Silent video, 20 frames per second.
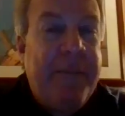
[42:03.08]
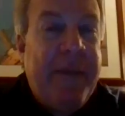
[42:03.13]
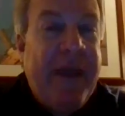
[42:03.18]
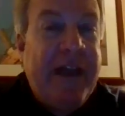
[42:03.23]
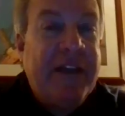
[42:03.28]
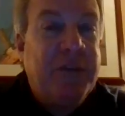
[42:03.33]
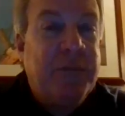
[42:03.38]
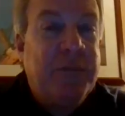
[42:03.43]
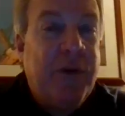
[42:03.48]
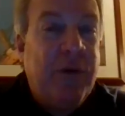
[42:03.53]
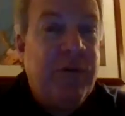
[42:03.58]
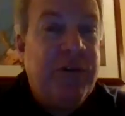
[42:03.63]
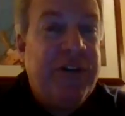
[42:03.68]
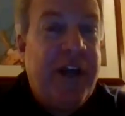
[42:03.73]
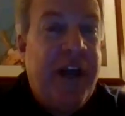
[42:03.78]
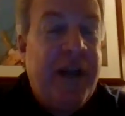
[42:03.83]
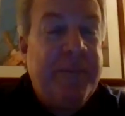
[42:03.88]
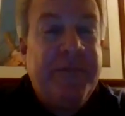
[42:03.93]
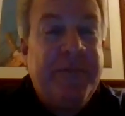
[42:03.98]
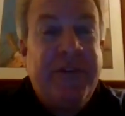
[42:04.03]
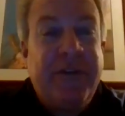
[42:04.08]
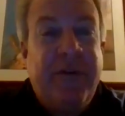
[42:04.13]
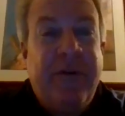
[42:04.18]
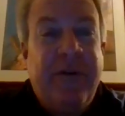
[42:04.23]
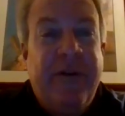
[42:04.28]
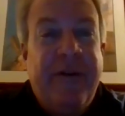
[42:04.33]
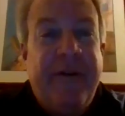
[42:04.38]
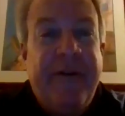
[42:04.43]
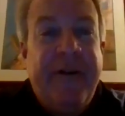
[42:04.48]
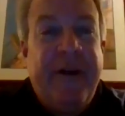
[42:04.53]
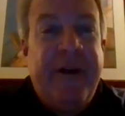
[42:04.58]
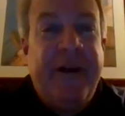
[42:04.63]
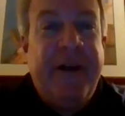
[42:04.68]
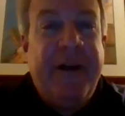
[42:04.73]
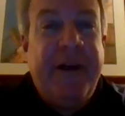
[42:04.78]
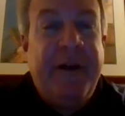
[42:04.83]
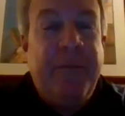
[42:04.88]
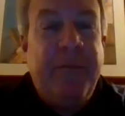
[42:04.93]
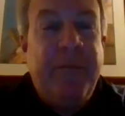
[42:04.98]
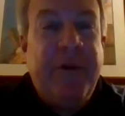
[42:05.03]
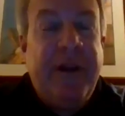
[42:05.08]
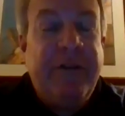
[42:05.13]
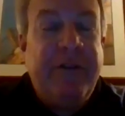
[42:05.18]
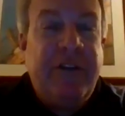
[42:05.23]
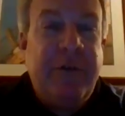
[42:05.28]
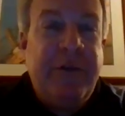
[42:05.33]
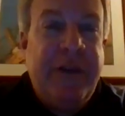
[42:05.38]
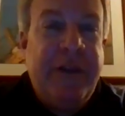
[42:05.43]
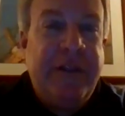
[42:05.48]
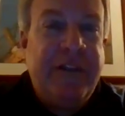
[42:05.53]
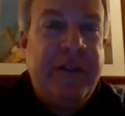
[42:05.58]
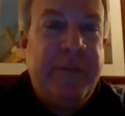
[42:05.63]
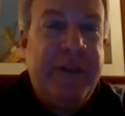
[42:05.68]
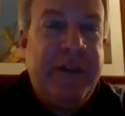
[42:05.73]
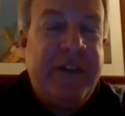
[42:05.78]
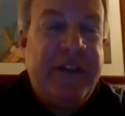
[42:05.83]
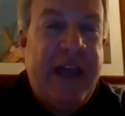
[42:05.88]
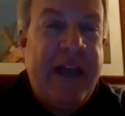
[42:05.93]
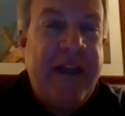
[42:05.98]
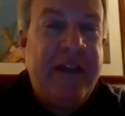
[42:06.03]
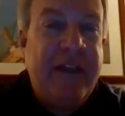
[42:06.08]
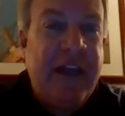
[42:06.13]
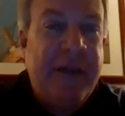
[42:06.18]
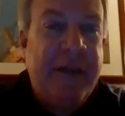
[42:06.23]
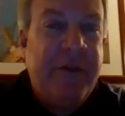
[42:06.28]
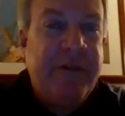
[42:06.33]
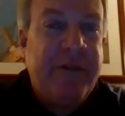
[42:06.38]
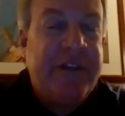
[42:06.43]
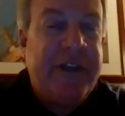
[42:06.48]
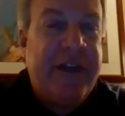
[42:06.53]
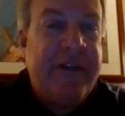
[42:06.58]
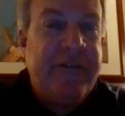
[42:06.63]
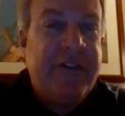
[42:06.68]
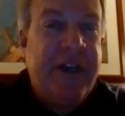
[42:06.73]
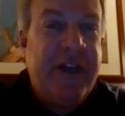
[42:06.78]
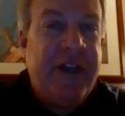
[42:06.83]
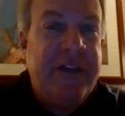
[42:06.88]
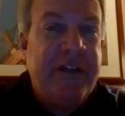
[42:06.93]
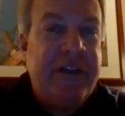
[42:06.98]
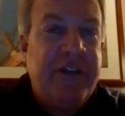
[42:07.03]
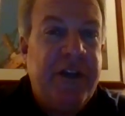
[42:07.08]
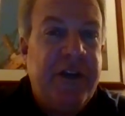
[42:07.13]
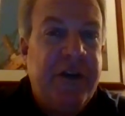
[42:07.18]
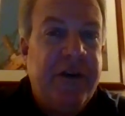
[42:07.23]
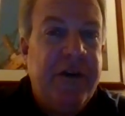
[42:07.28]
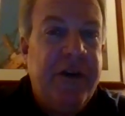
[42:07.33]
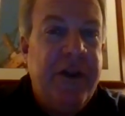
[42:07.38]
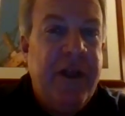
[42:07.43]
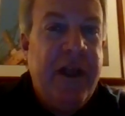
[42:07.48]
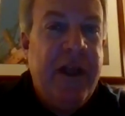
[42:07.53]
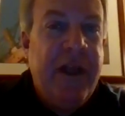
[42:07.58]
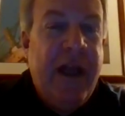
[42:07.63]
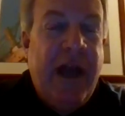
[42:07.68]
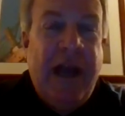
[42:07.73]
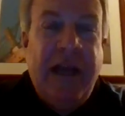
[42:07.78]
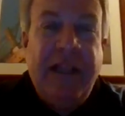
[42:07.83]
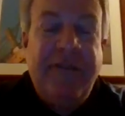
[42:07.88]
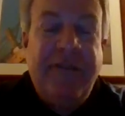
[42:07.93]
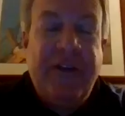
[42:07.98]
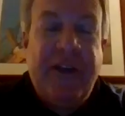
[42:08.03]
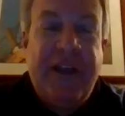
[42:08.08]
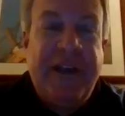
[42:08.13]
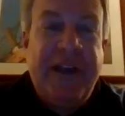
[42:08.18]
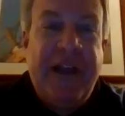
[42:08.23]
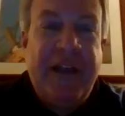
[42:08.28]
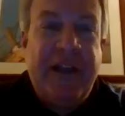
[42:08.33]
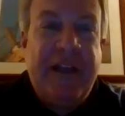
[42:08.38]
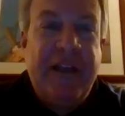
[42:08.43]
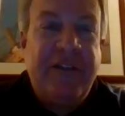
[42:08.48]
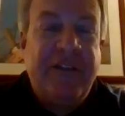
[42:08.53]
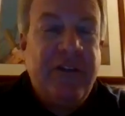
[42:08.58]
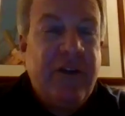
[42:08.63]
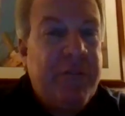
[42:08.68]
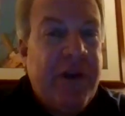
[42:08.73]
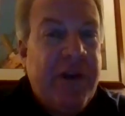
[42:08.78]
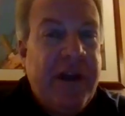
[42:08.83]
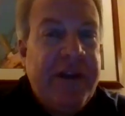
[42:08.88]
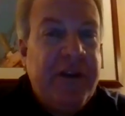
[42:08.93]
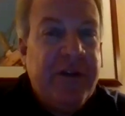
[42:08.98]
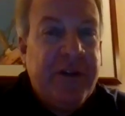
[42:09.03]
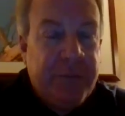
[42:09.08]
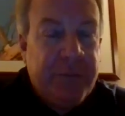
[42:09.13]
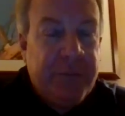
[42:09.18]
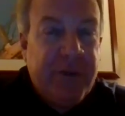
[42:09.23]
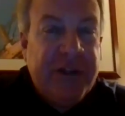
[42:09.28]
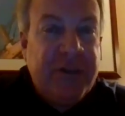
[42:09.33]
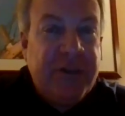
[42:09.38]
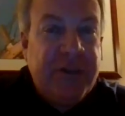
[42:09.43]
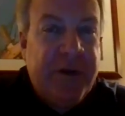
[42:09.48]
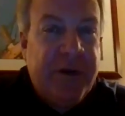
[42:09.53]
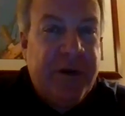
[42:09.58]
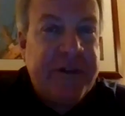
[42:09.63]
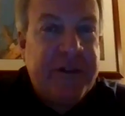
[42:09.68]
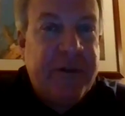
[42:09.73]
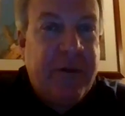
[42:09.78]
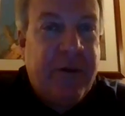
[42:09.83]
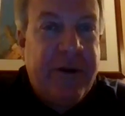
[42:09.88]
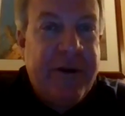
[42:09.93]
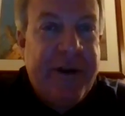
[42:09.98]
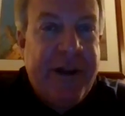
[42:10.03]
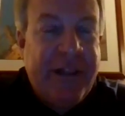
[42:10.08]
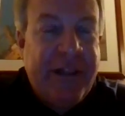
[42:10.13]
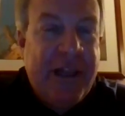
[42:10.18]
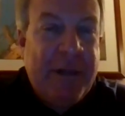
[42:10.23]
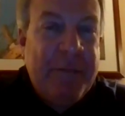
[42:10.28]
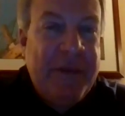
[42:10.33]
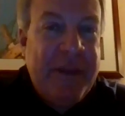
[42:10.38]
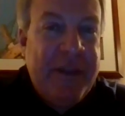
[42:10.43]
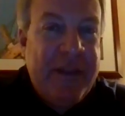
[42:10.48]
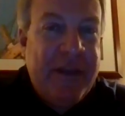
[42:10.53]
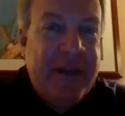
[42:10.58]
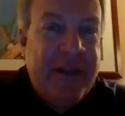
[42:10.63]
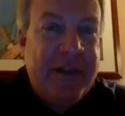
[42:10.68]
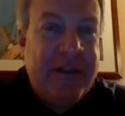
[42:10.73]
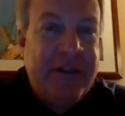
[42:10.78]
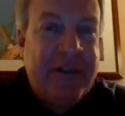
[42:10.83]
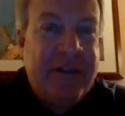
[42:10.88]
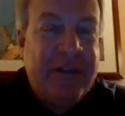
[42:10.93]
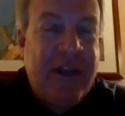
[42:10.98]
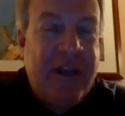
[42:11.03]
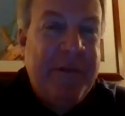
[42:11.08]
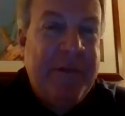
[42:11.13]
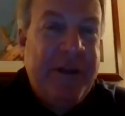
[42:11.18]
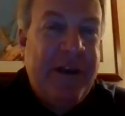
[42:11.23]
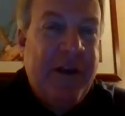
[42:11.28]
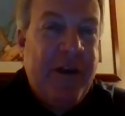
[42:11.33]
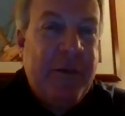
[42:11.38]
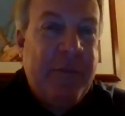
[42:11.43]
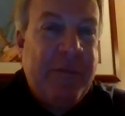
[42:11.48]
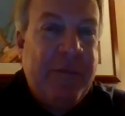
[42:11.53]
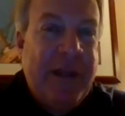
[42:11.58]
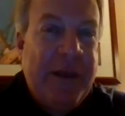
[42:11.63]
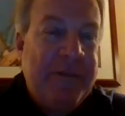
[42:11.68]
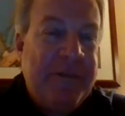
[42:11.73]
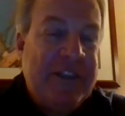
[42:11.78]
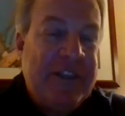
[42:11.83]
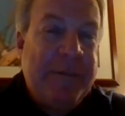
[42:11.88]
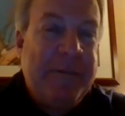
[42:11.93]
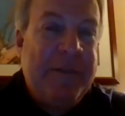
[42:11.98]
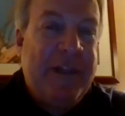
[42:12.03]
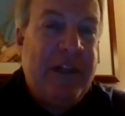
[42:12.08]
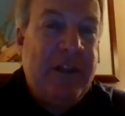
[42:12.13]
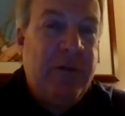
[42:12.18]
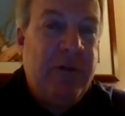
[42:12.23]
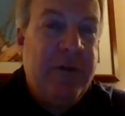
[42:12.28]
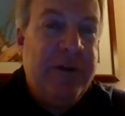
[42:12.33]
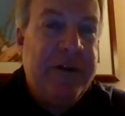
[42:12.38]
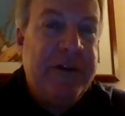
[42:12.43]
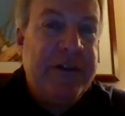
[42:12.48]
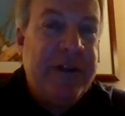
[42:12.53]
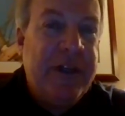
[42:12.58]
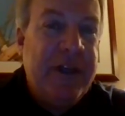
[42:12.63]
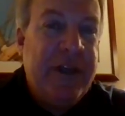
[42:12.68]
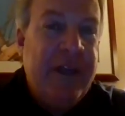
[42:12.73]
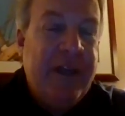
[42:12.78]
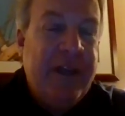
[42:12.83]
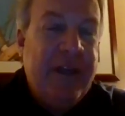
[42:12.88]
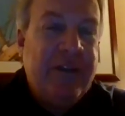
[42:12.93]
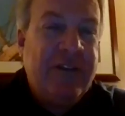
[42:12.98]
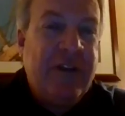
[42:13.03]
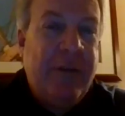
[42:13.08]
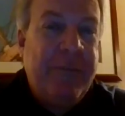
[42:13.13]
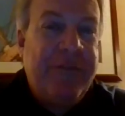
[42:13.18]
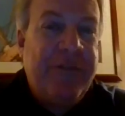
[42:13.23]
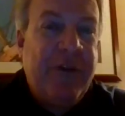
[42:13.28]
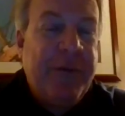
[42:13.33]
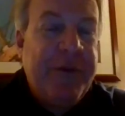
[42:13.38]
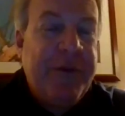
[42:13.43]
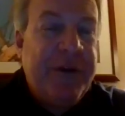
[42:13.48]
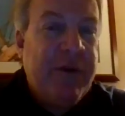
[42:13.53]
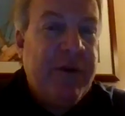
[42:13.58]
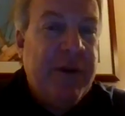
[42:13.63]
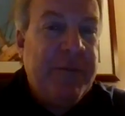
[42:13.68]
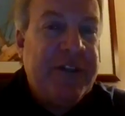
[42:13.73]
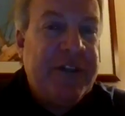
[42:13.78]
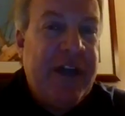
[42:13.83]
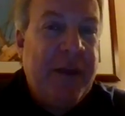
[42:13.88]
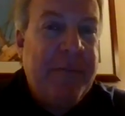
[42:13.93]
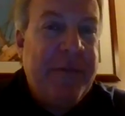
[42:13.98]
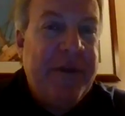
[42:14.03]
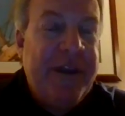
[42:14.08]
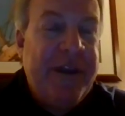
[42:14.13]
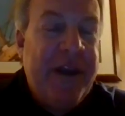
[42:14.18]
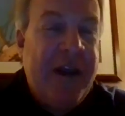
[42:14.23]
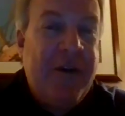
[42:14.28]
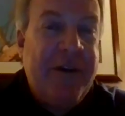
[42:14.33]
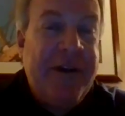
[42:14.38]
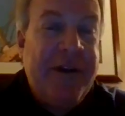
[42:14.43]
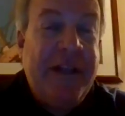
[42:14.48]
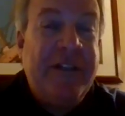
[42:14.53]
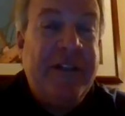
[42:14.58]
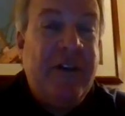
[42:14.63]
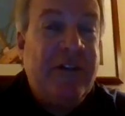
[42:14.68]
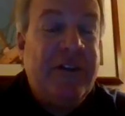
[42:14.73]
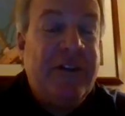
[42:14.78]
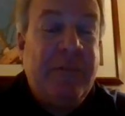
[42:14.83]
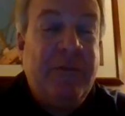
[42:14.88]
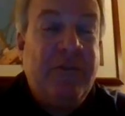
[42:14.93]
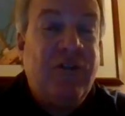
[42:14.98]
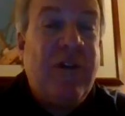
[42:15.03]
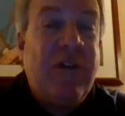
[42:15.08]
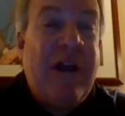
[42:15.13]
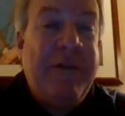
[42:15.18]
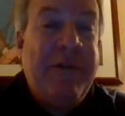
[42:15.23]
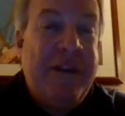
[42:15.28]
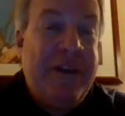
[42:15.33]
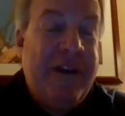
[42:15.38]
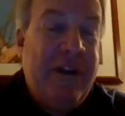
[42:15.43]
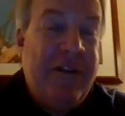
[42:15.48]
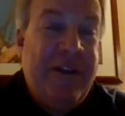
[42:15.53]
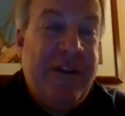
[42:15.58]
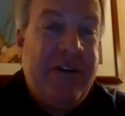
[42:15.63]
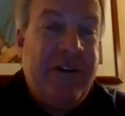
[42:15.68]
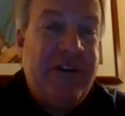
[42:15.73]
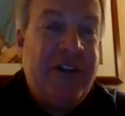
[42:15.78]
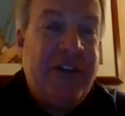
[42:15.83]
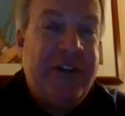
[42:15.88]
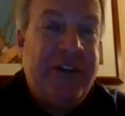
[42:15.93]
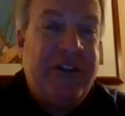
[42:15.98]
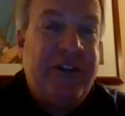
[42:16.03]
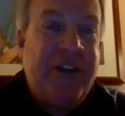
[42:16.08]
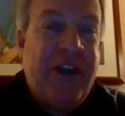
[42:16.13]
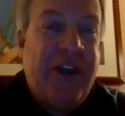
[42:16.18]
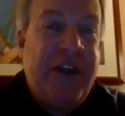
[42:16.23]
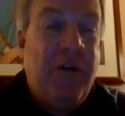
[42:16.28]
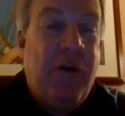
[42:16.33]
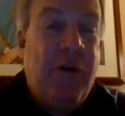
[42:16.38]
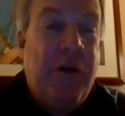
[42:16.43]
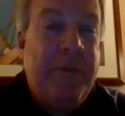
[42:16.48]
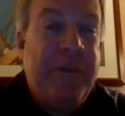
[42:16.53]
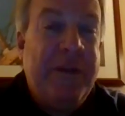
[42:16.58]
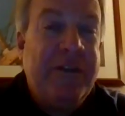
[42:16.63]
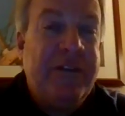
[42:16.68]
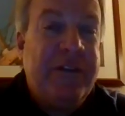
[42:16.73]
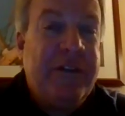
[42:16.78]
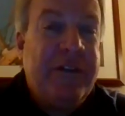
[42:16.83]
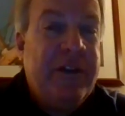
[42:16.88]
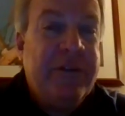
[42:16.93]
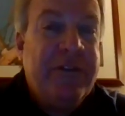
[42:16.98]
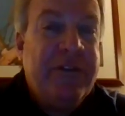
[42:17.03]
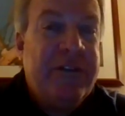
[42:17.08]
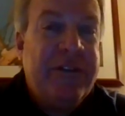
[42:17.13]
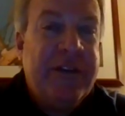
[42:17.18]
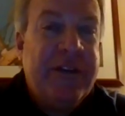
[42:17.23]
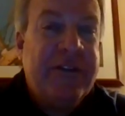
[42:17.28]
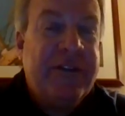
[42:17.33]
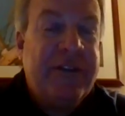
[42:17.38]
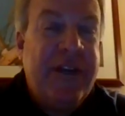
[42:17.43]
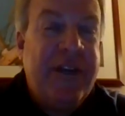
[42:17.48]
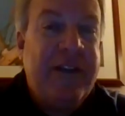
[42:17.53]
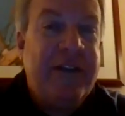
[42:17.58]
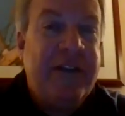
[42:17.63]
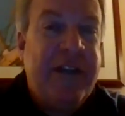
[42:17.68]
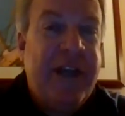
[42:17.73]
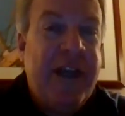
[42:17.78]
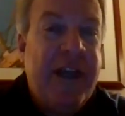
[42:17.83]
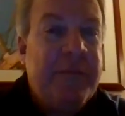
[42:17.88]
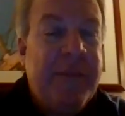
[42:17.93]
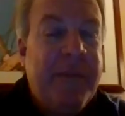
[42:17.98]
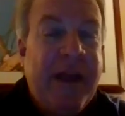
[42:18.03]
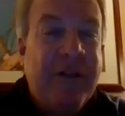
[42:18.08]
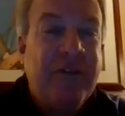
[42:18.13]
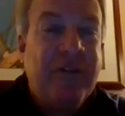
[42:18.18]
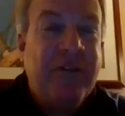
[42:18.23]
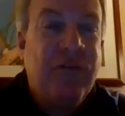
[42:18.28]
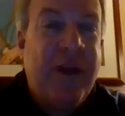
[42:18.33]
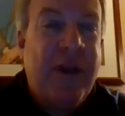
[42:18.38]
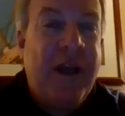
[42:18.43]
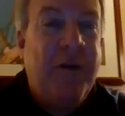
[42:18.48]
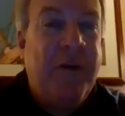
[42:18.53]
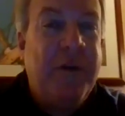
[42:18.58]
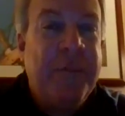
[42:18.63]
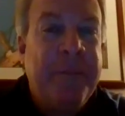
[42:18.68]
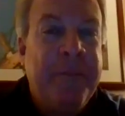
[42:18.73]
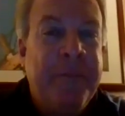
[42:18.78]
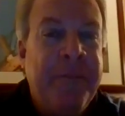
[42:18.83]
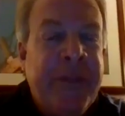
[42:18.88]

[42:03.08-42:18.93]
at Bass Pro Shops, or when I'm doing it, some of the tank demos that I've done this year. I live in Connecticut, so I'm right near the Bridgeport store, and they let me come in there and play with some of the lures. So I'm throwing the Rip Stop in there, and there's some trout in there that are just ginormous, 6, 8, 10-pound trout.